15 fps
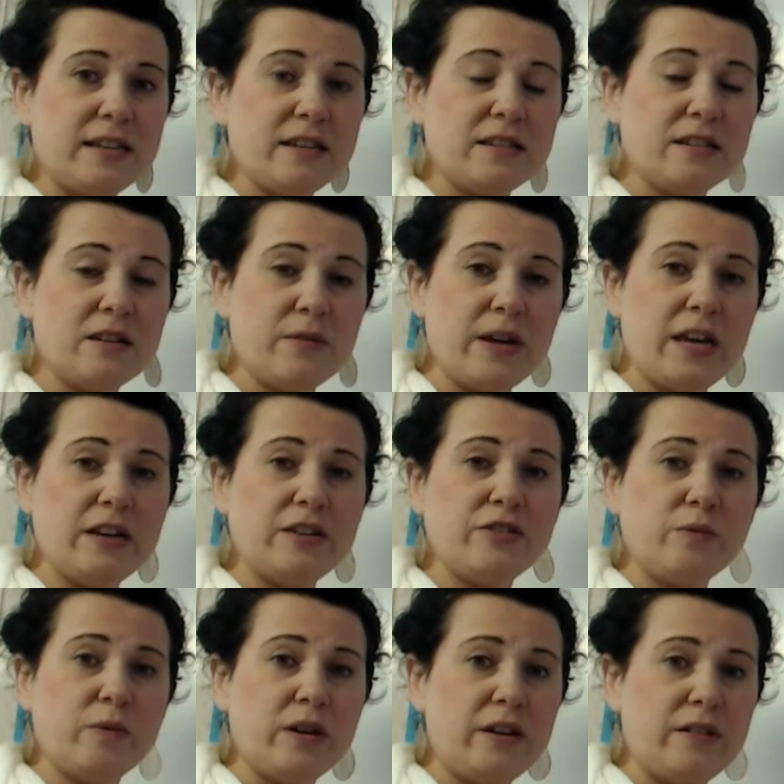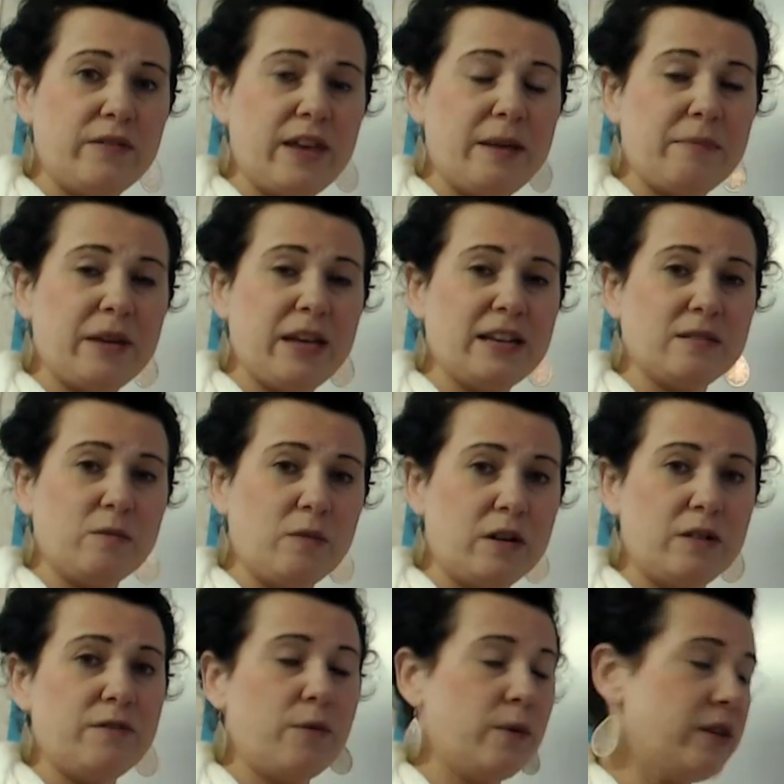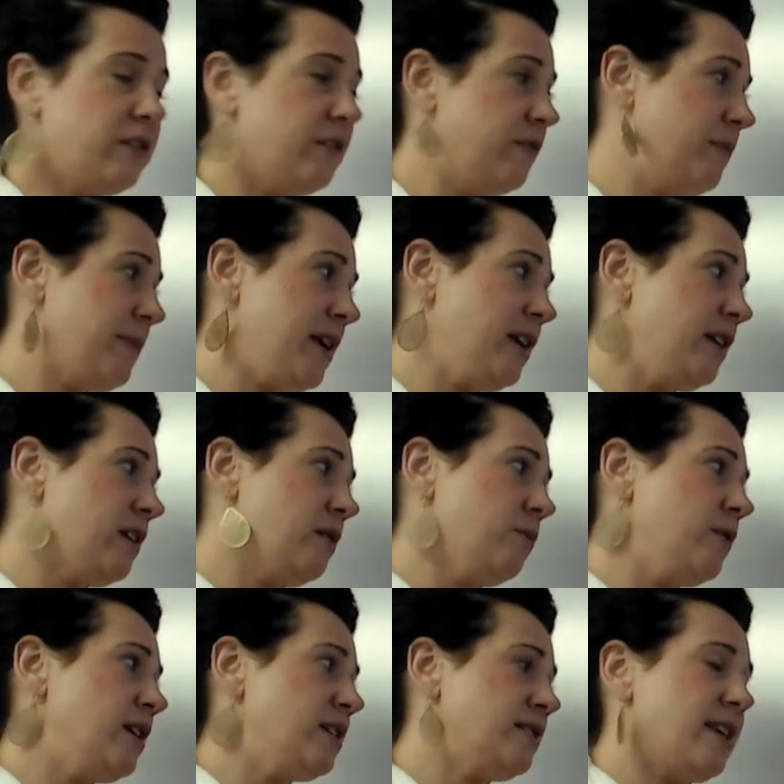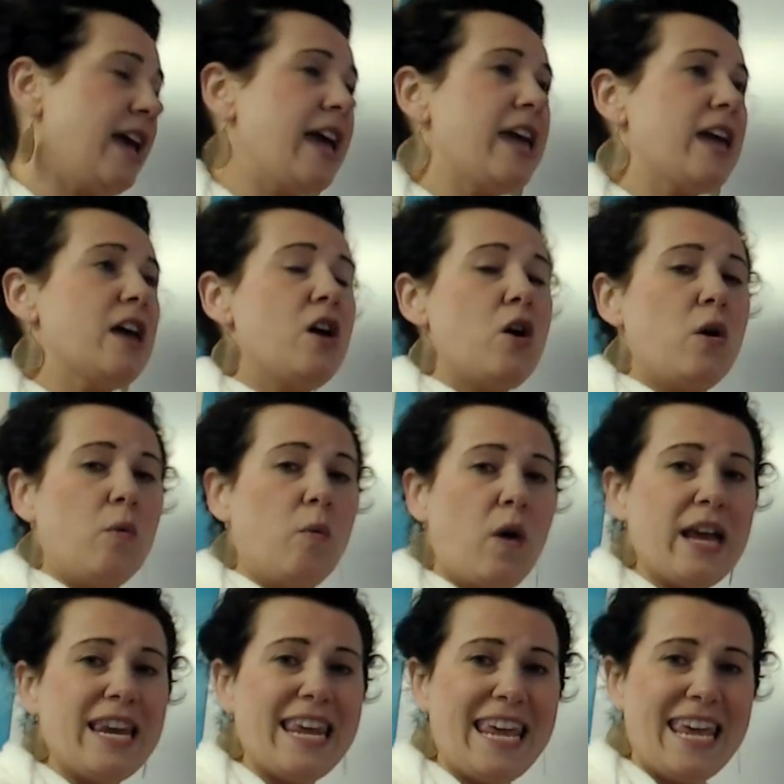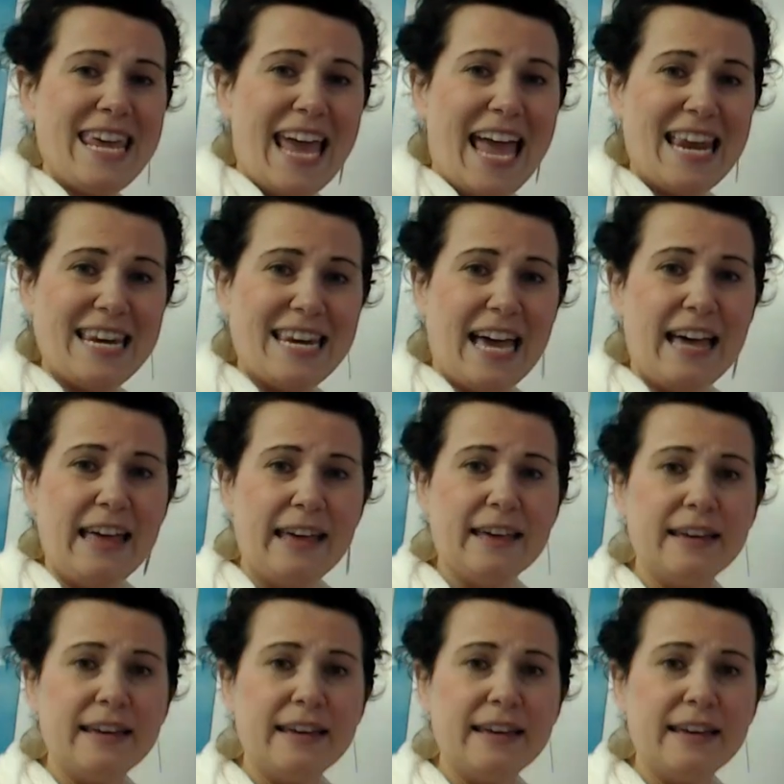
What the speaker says: So each one of them gets 1/4 of a beat, and we say 1 E and a.